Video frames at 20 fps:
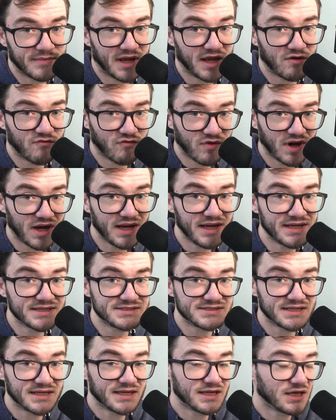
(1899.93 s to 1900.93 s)
It really
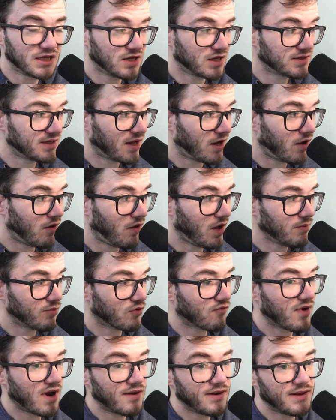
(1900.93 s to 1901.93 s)
is. You had that hype
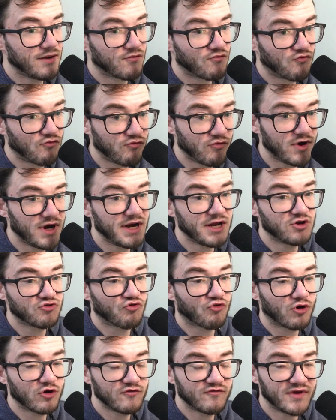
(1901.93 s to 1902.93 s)
around it, really
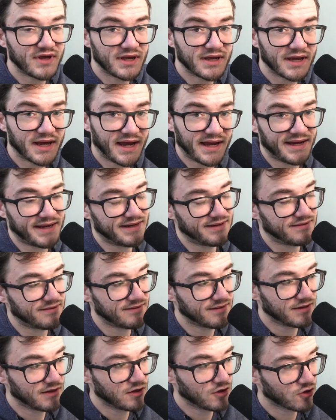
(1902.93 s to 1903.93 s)
drove it and
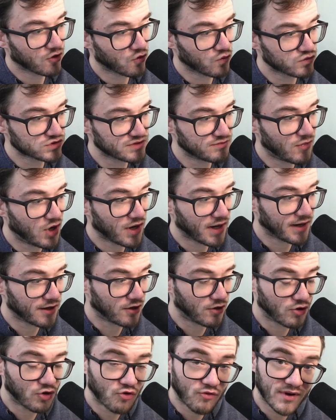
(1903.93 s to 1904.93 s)
caused the market to
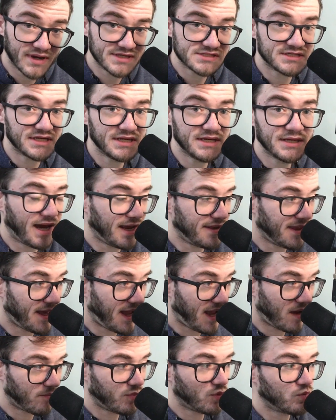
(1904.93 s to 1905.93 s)
go crazy. And that
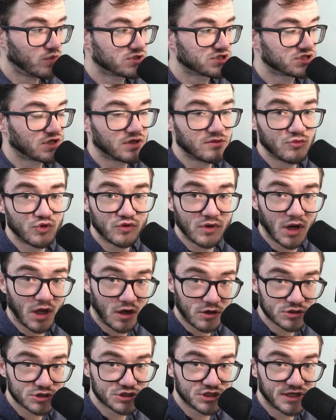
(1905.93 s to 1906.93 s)
happened with Sun and Moon
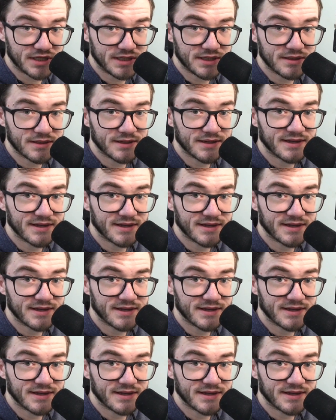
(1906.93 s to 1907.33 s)
last year.